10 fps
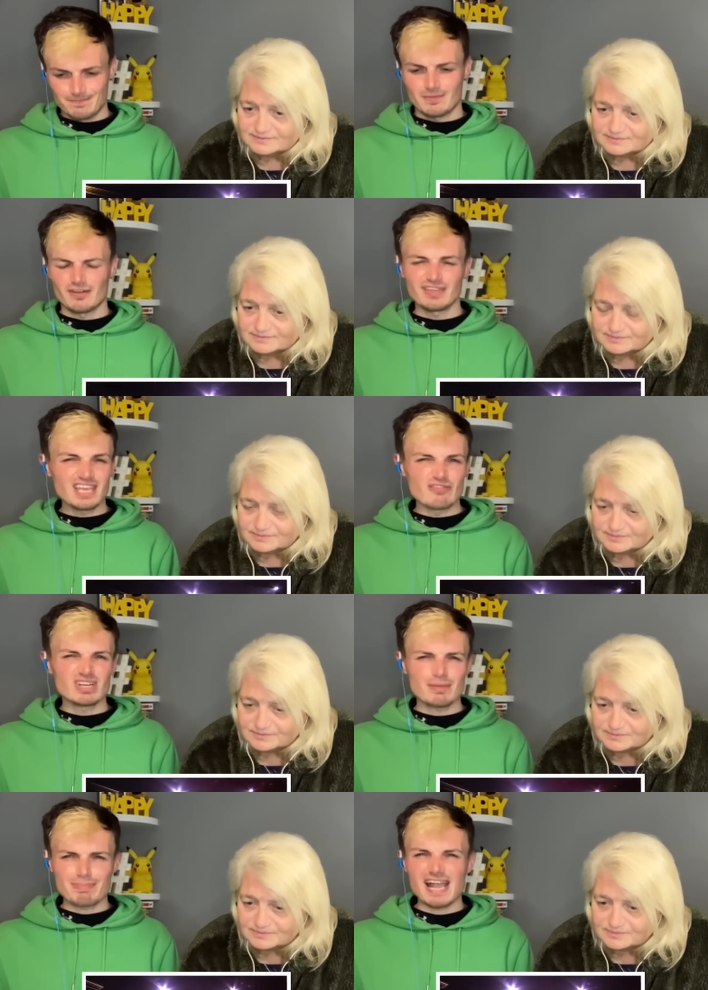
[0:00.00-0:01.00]
Speaker 1: I think it really
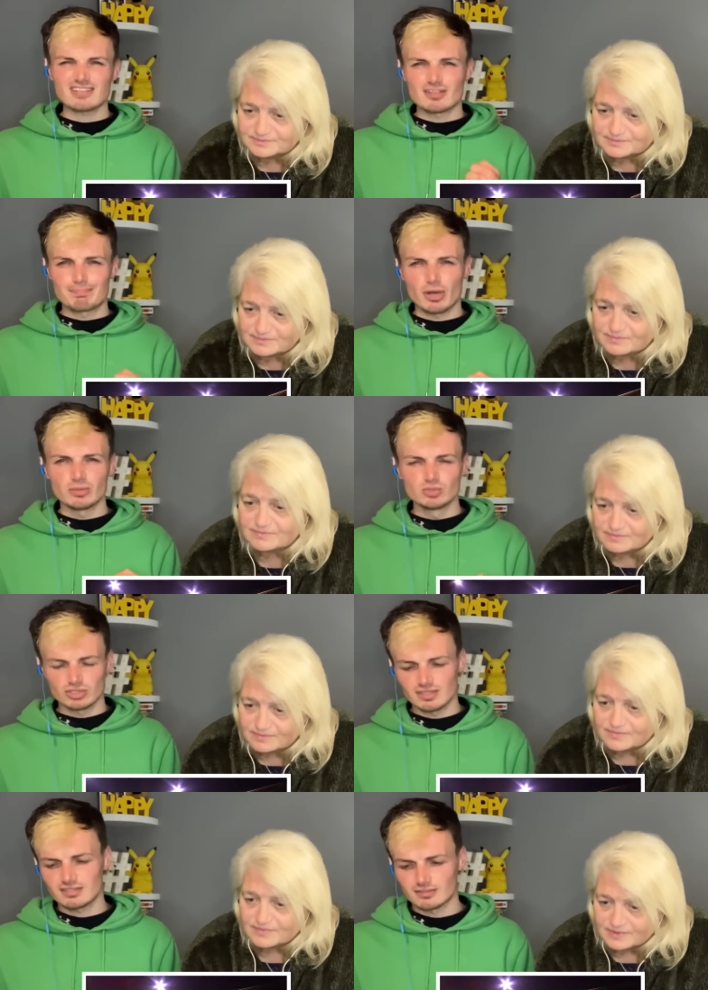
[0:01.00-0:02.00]
packs a punch,
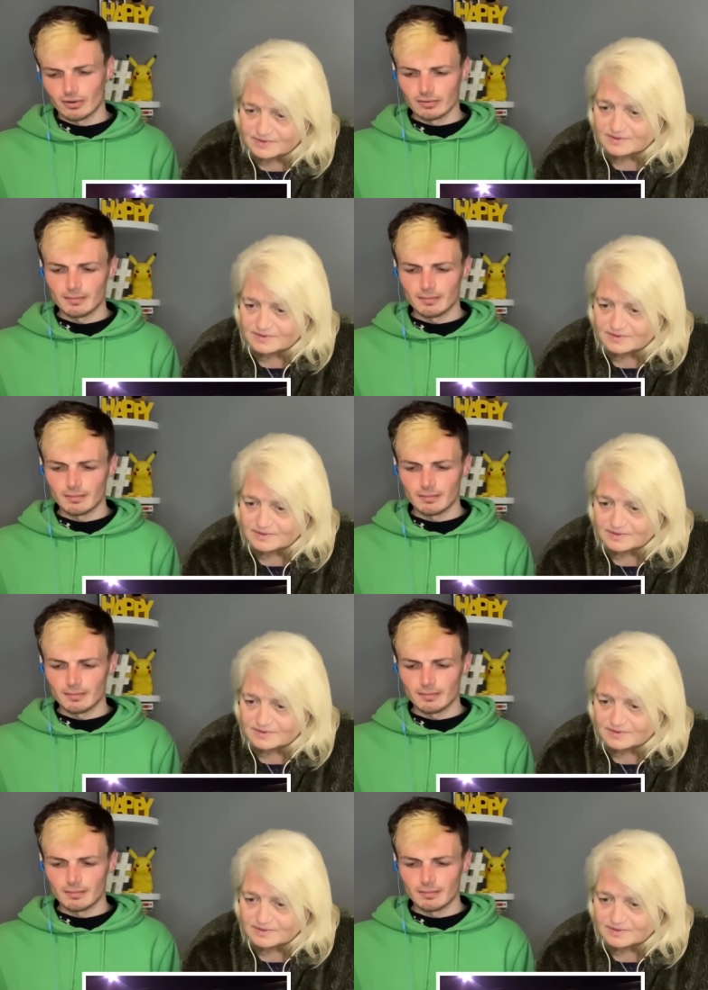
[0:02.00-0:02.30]
this song.